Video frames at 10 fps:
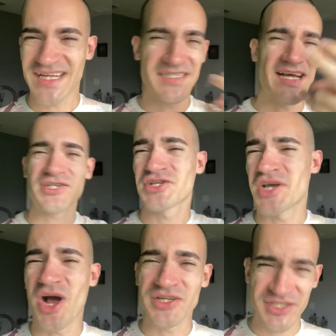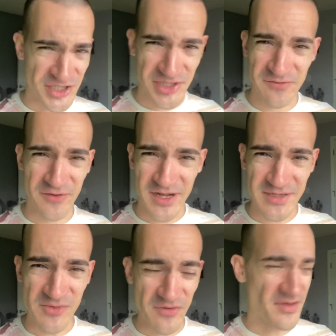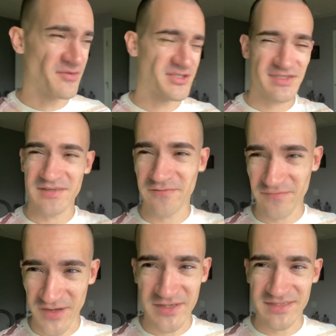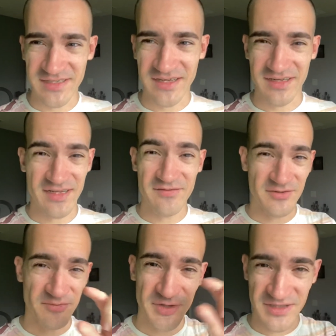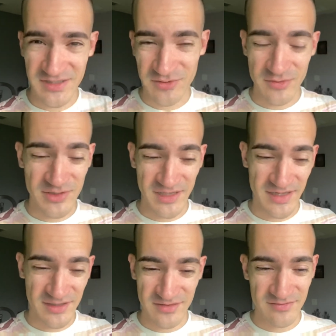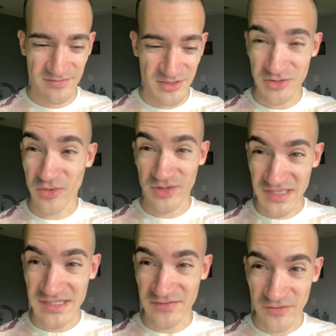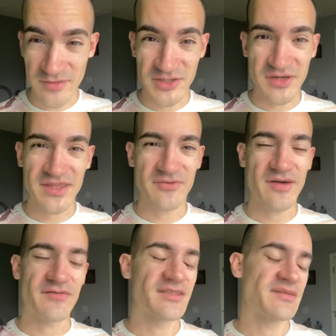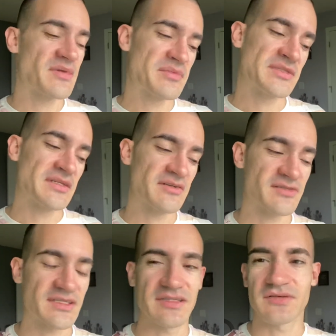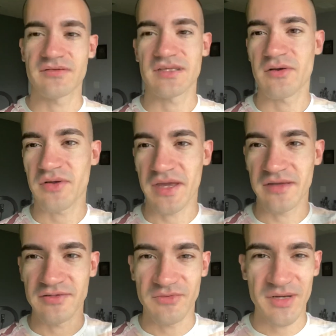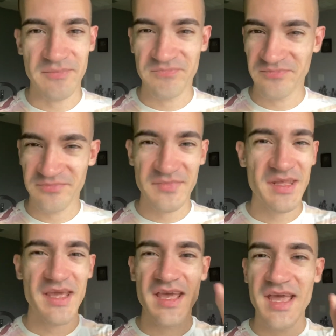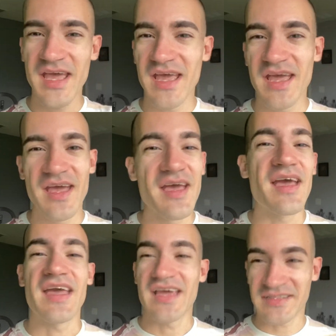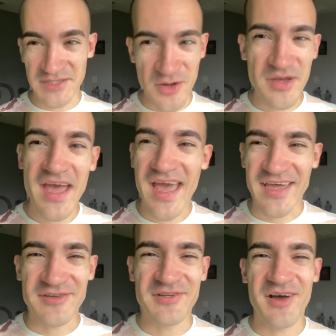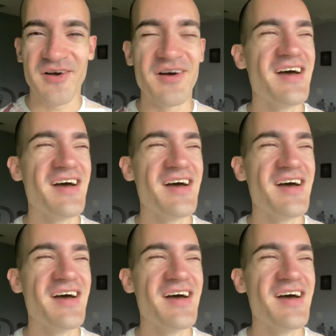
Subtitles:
I didn't actually audition for any movie. It was just a fun TikTok. And I even put in the description, like, do you know where this is from? Do you get the reference? And people didn't understand. So I was like, okay, you know what? It's okay, you know?